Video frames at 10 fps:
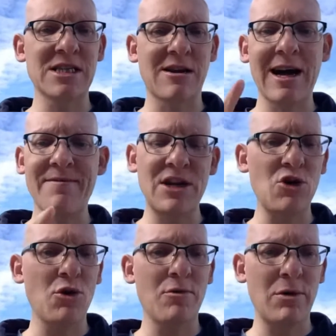life,
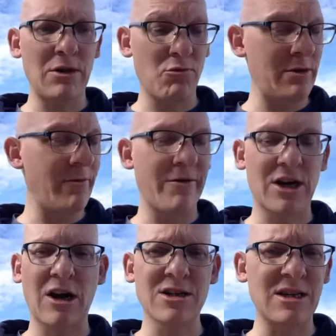with
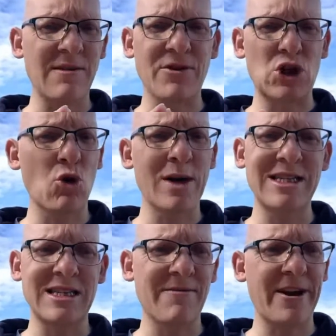regards to different choices,
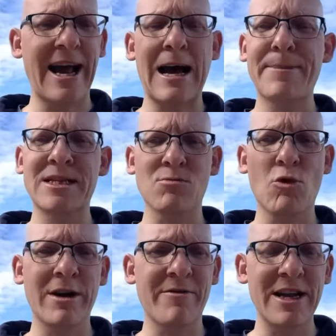different habits, and
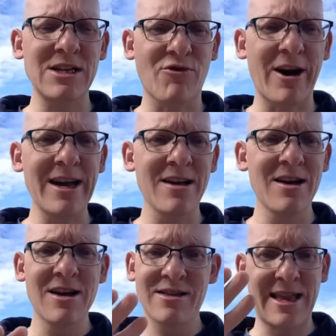whatever it is, right?
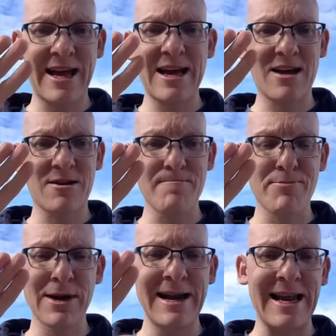They're
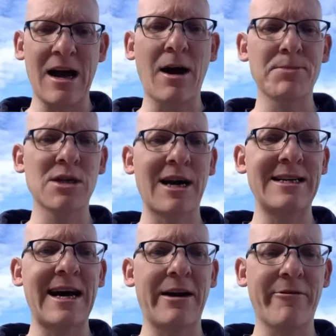completely upside
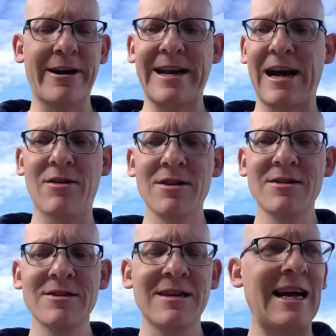down right now.
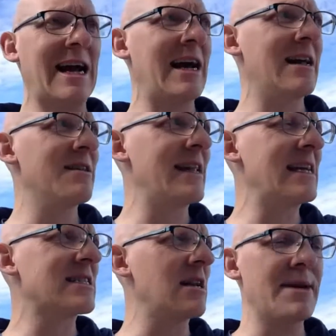And
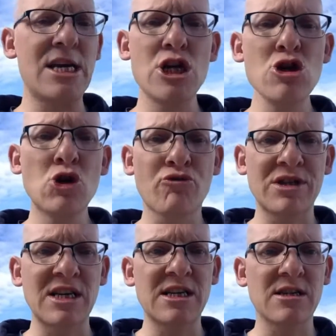there's going to be huge
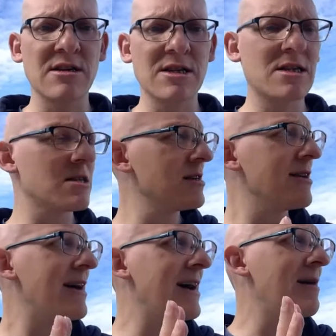resistance
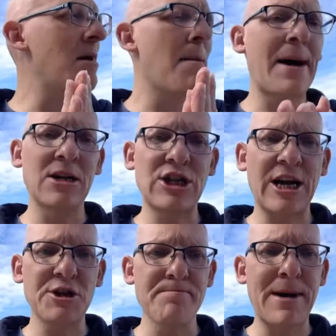about
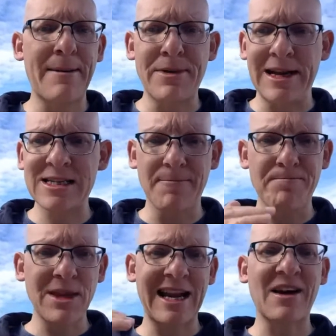changing back. But listen,
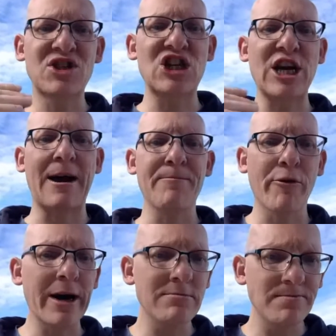enough chit chat, right?